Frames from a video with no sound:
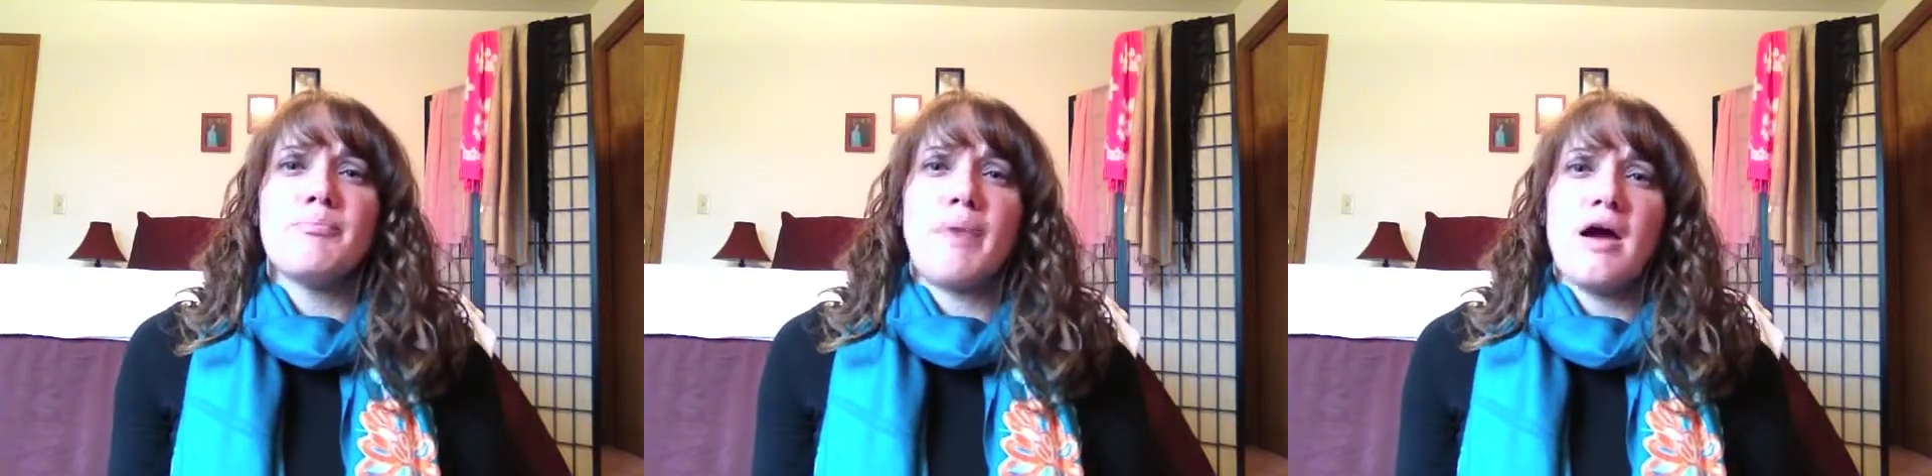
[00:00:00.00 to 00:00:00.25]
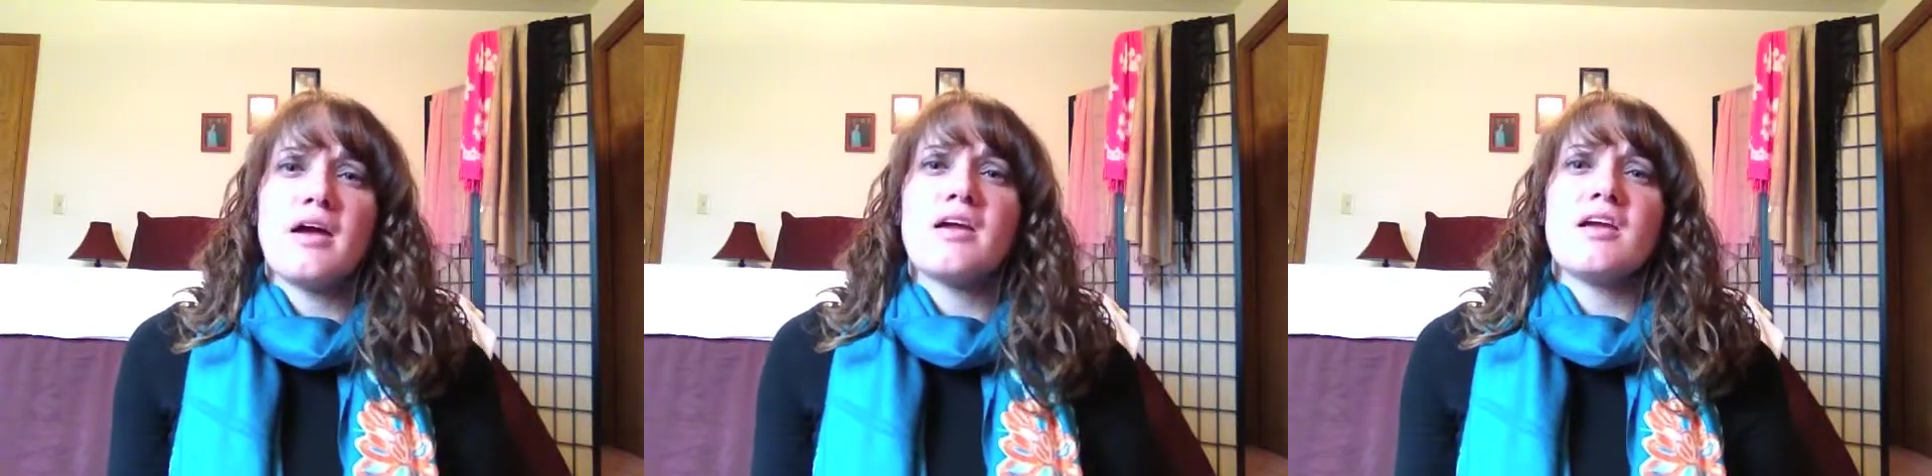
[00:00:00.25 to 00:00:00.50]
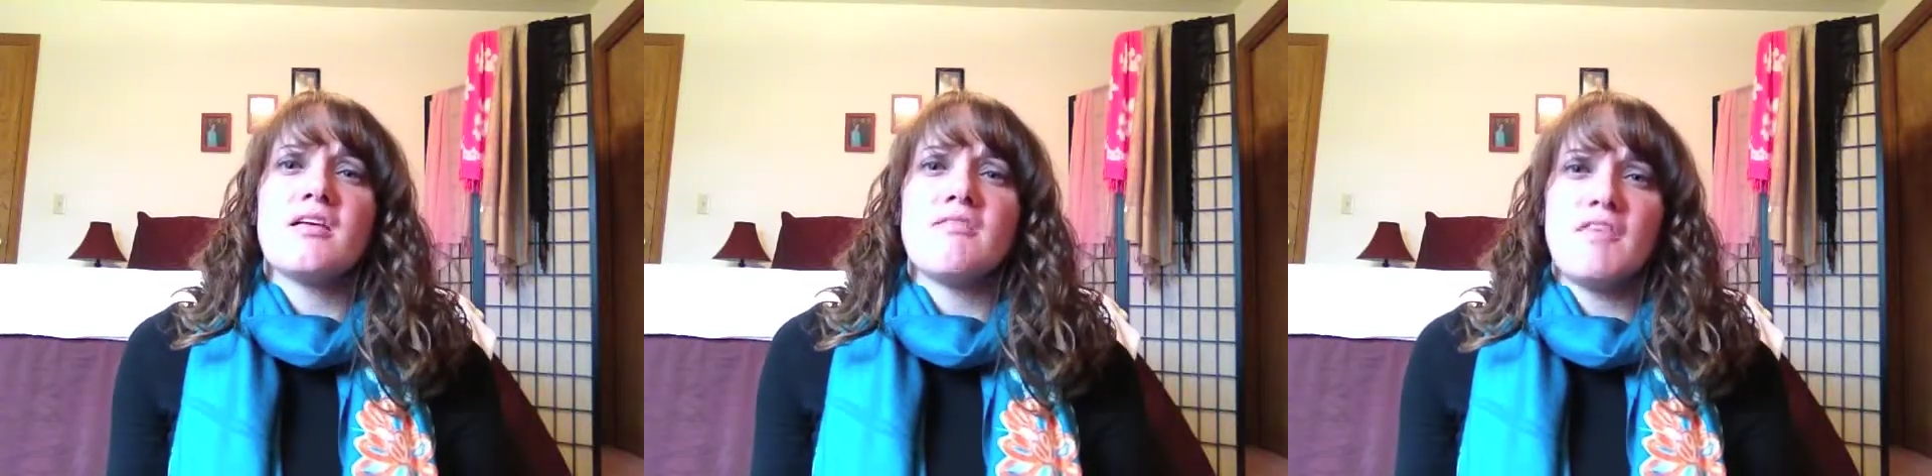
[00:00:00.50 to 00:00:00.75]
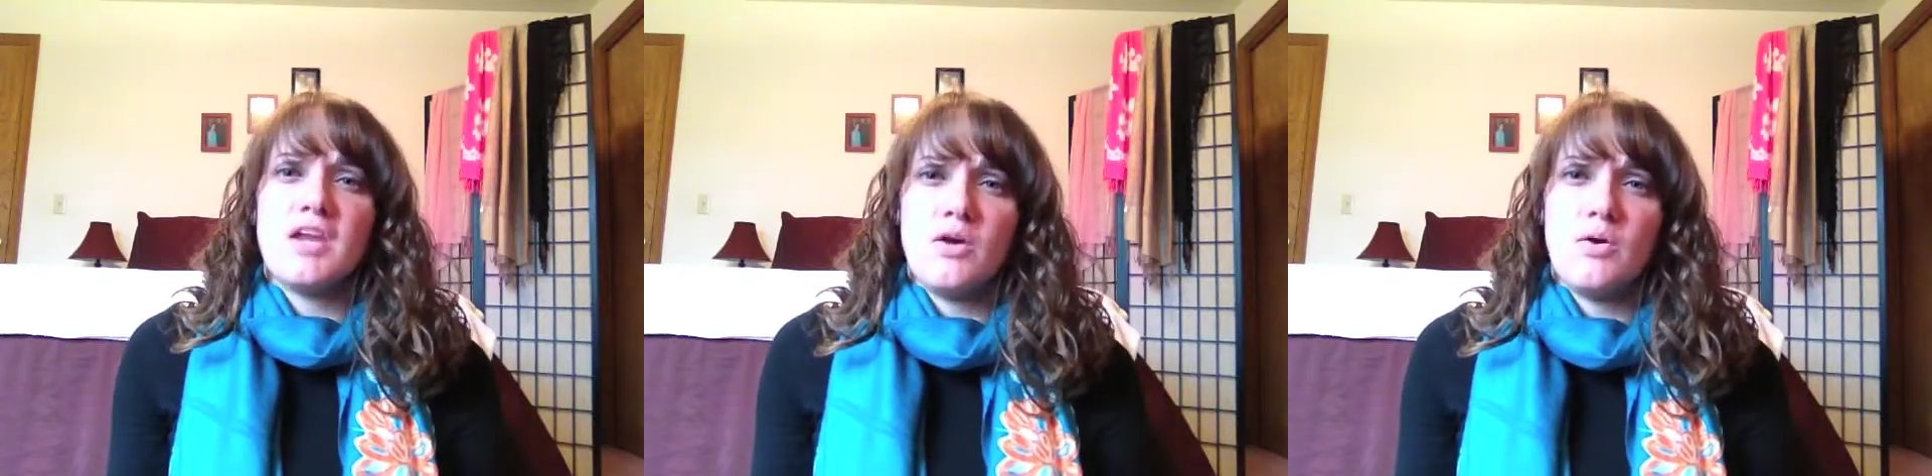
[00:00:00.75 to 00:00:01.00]
buying
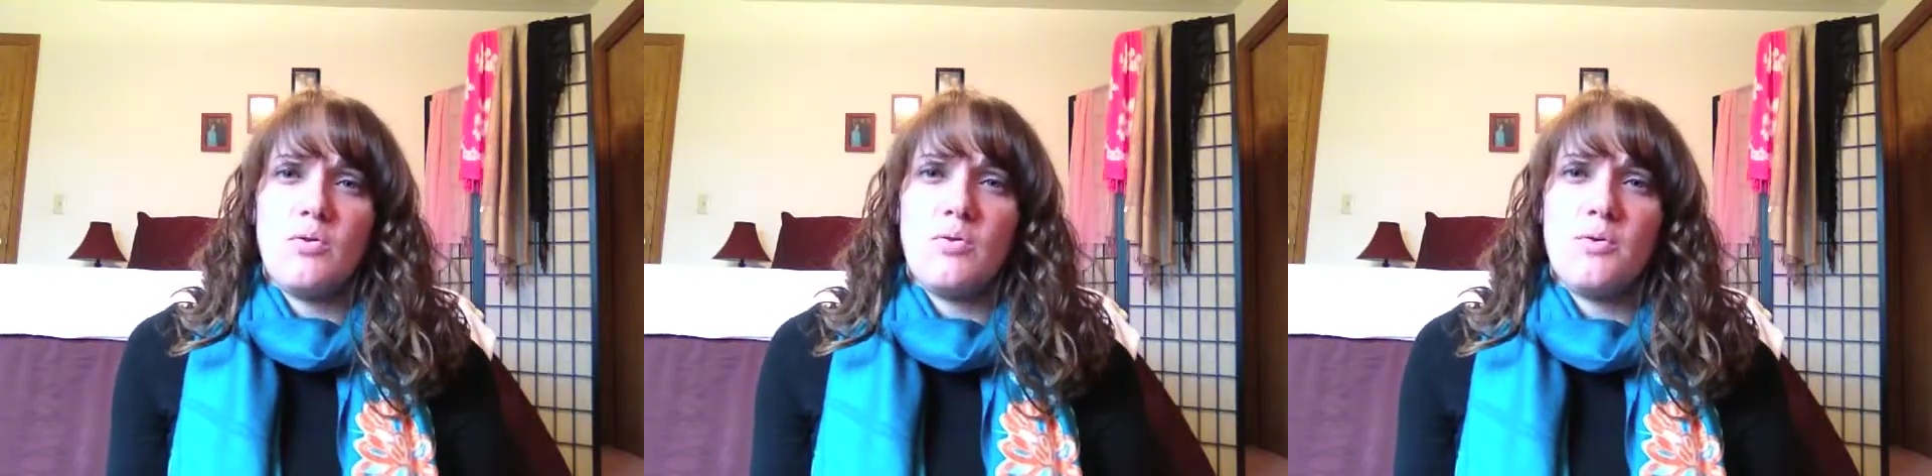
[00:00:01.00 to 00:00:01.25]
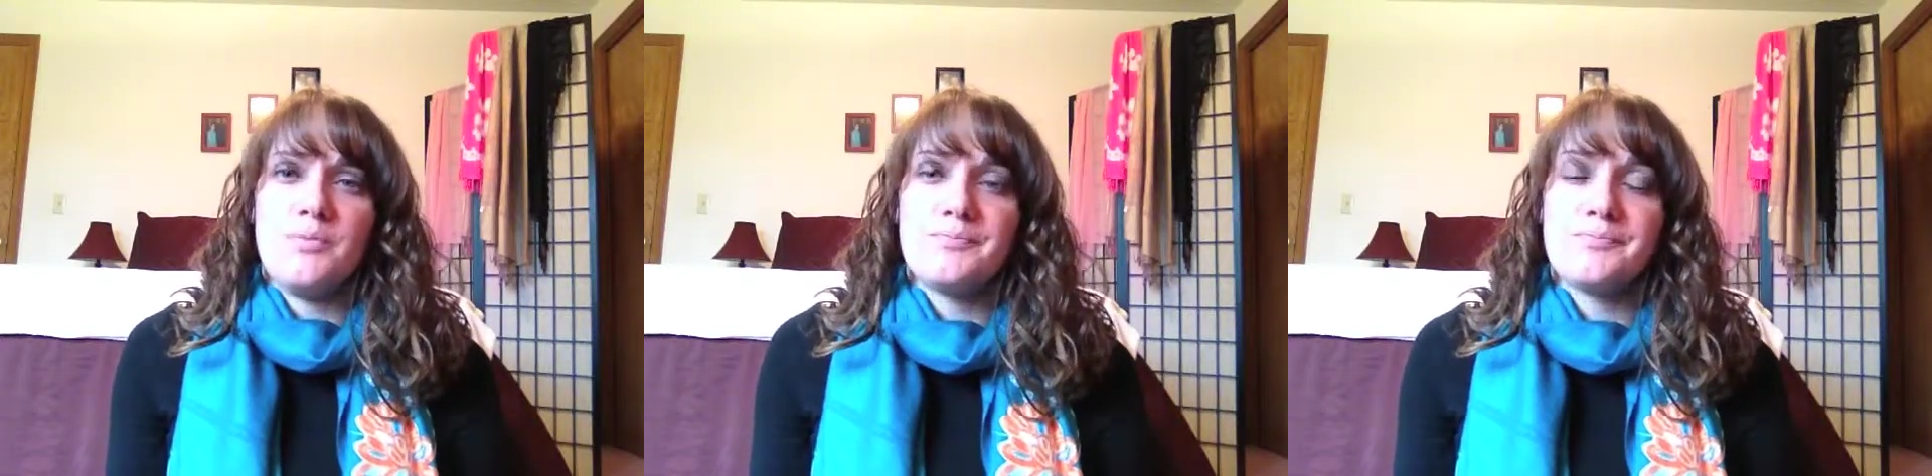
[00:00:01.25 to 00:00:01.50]
video.